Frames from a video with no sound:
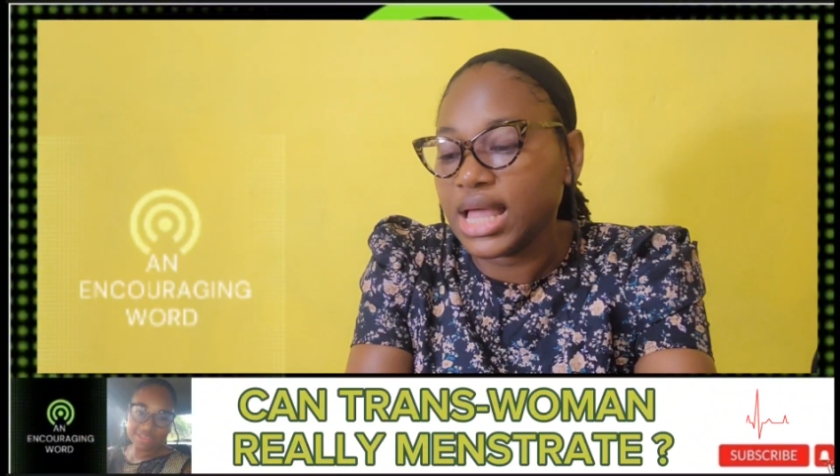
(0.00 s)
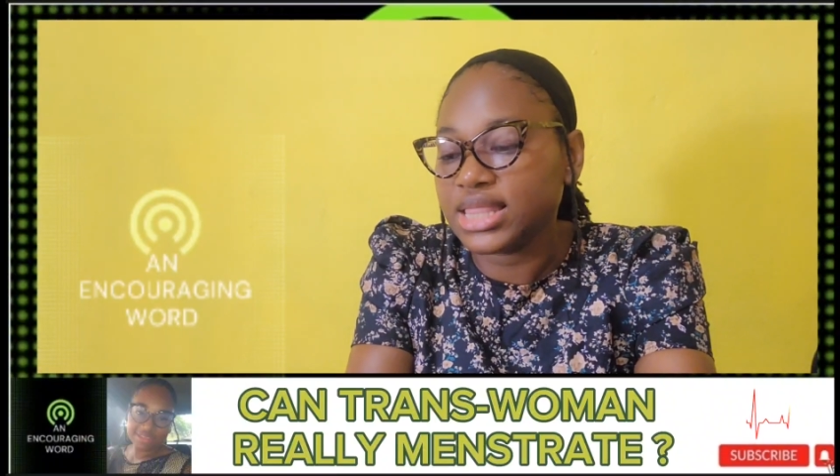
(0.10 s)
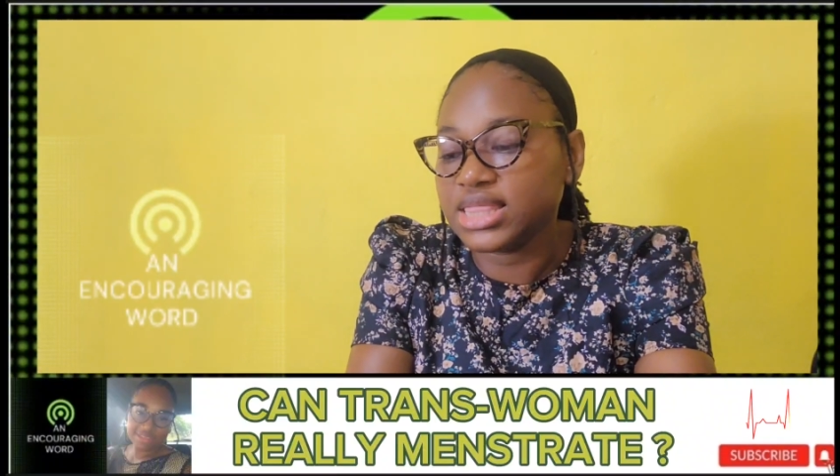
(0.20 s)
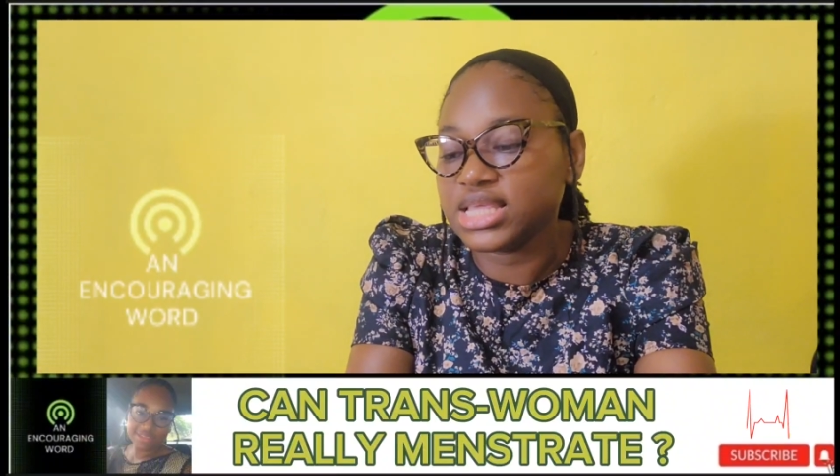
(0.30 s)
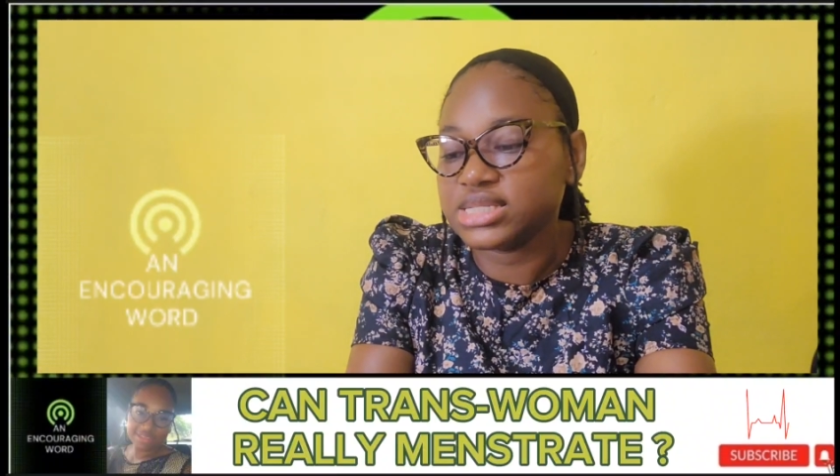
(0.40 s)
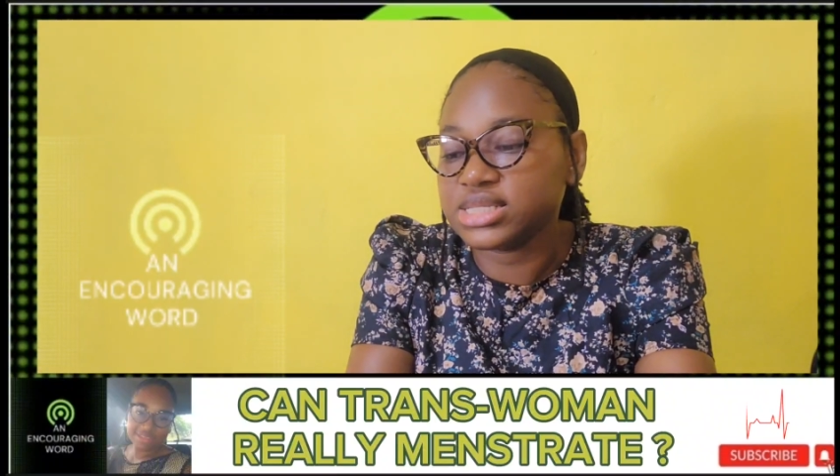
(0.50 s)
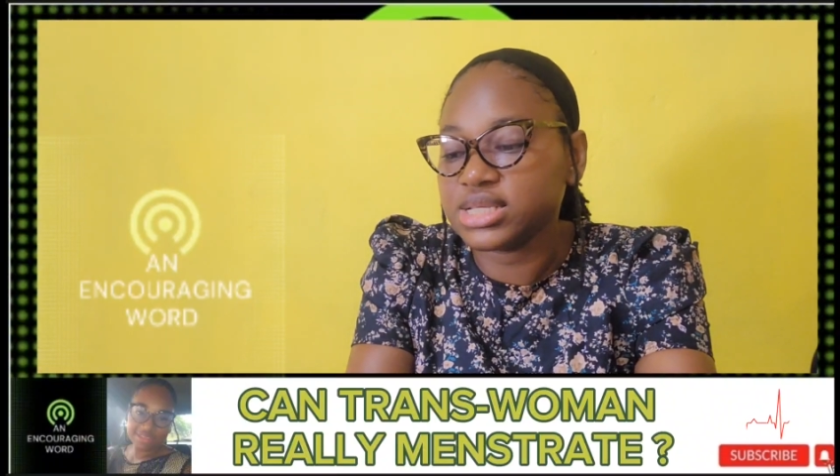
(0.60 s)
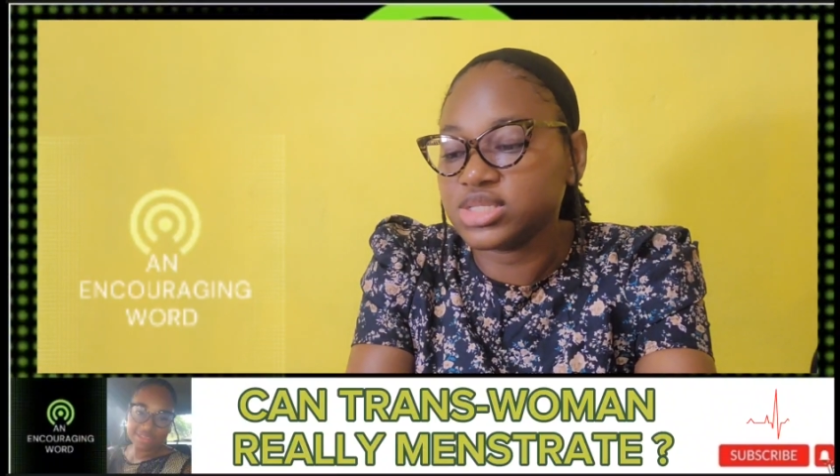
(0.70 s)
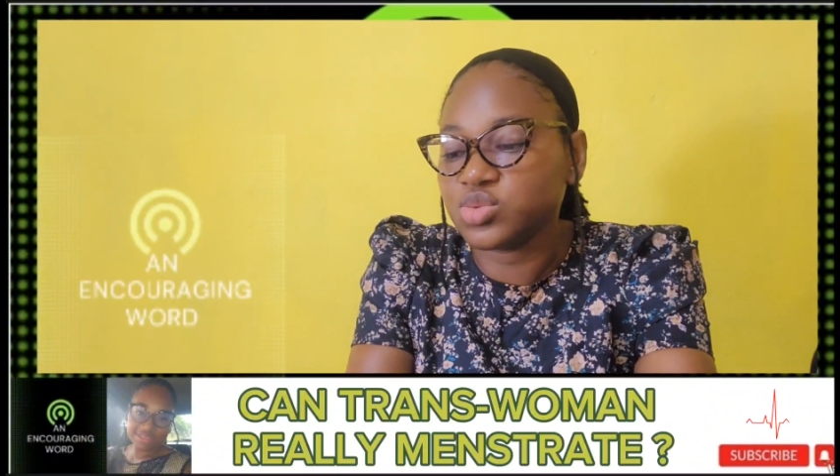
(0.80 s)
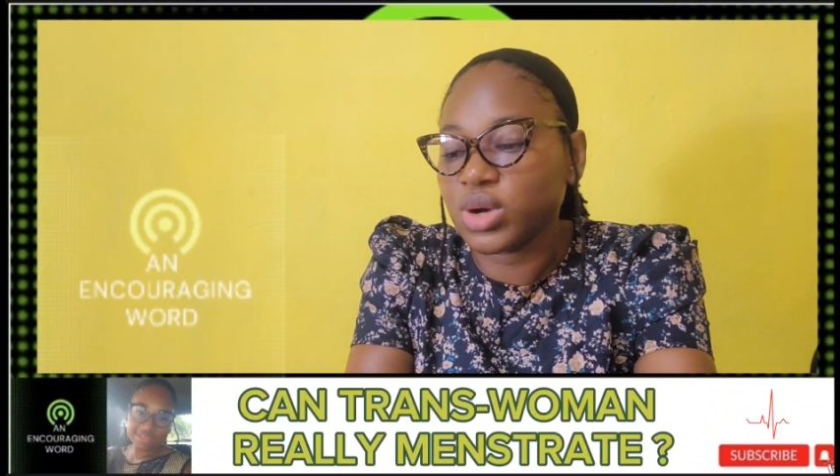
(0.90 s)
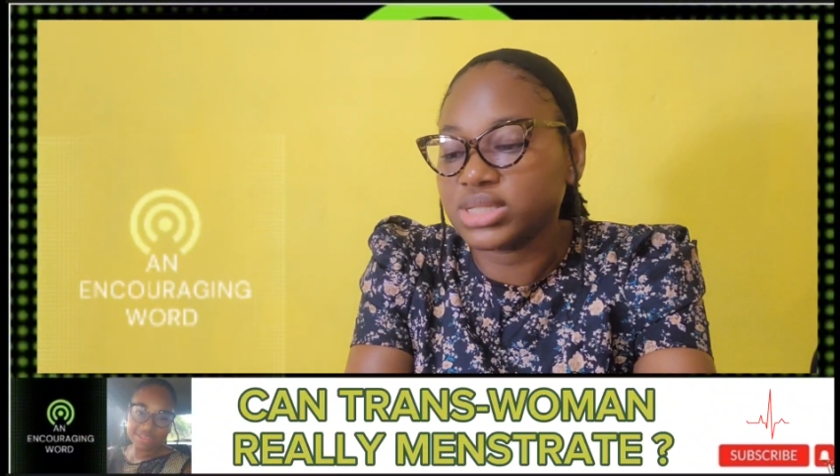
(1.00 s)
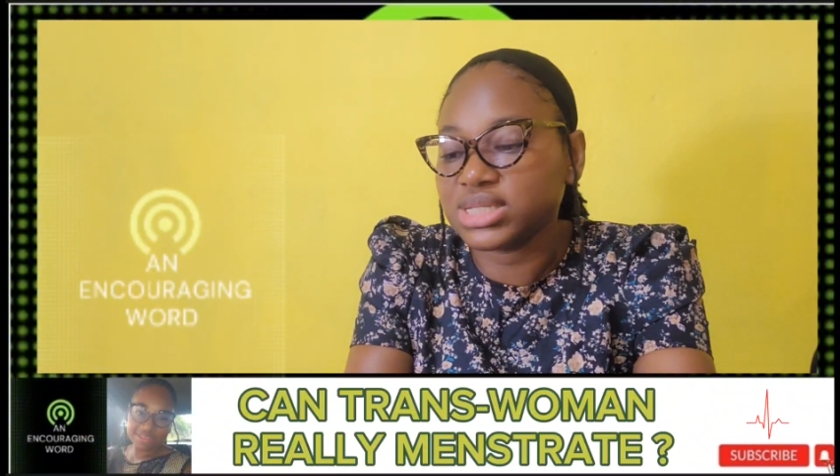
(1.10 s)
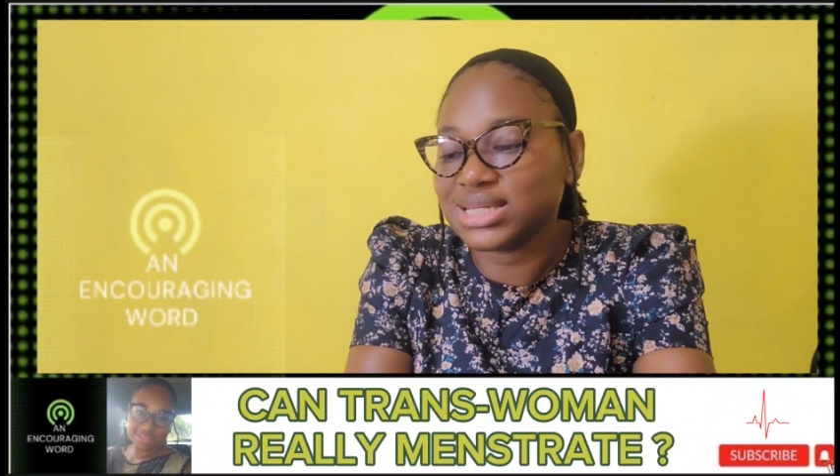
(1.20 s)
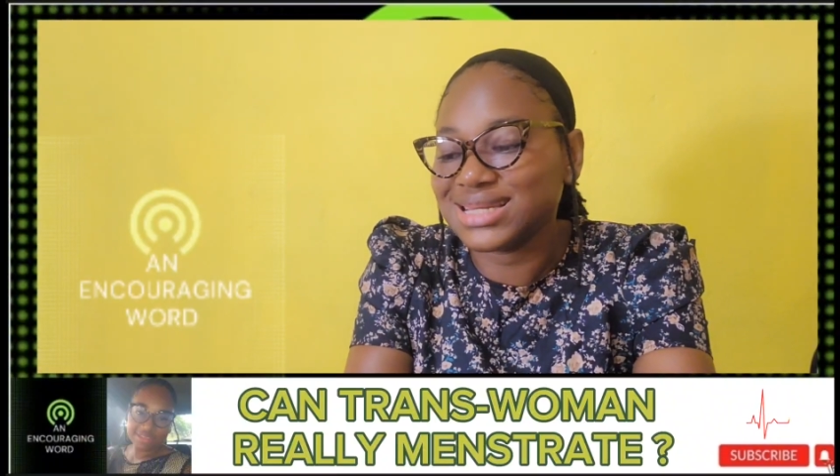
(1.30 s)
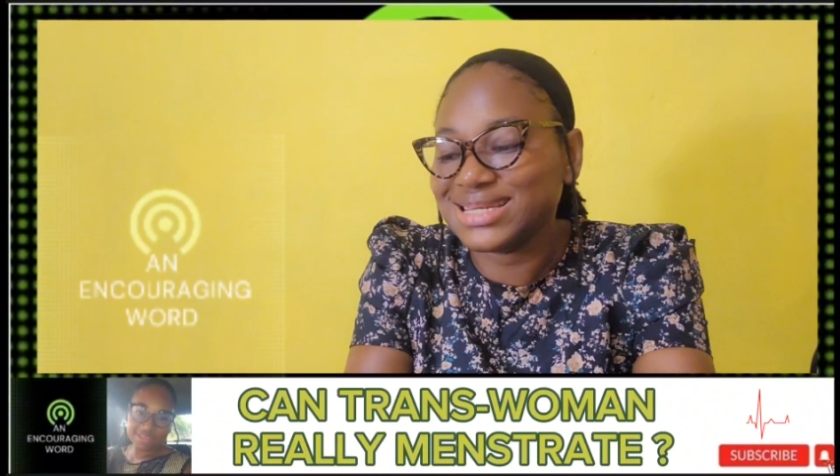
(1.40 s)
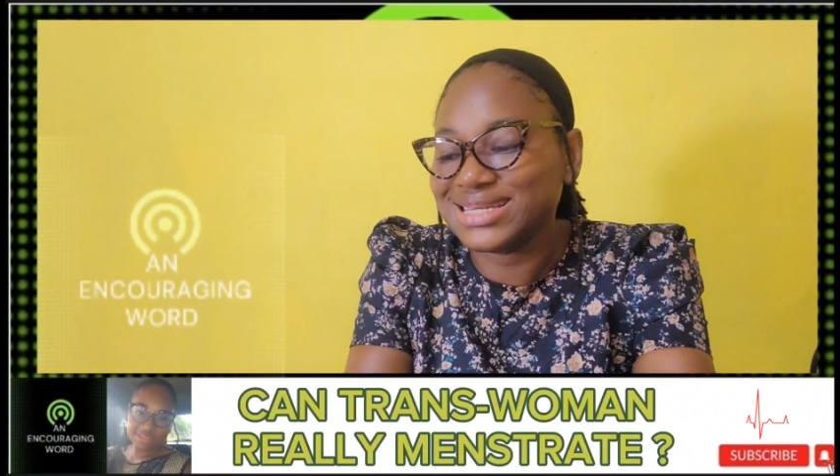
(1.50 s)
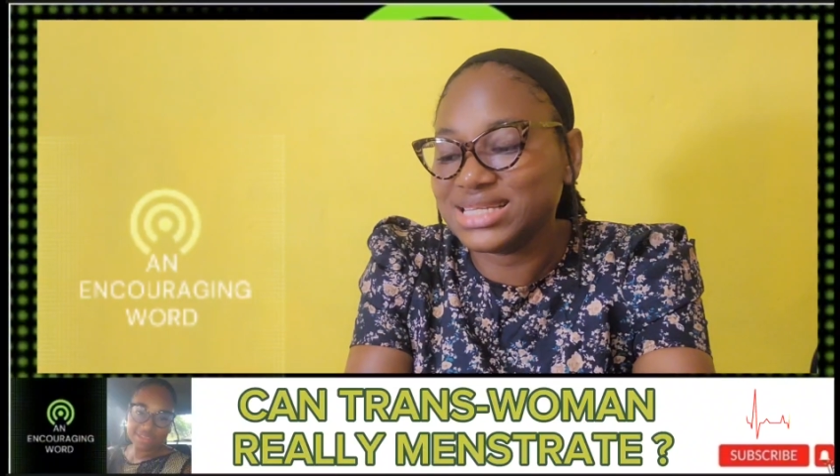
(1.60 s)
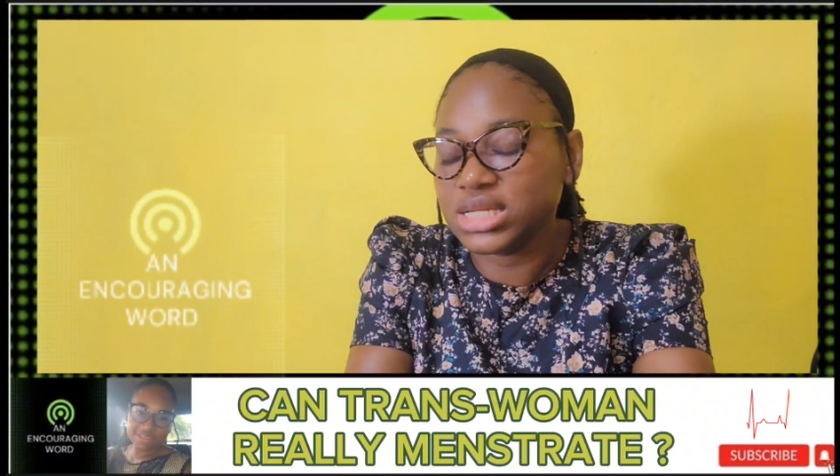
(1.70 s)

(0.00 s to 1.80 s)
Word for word: And this is what the,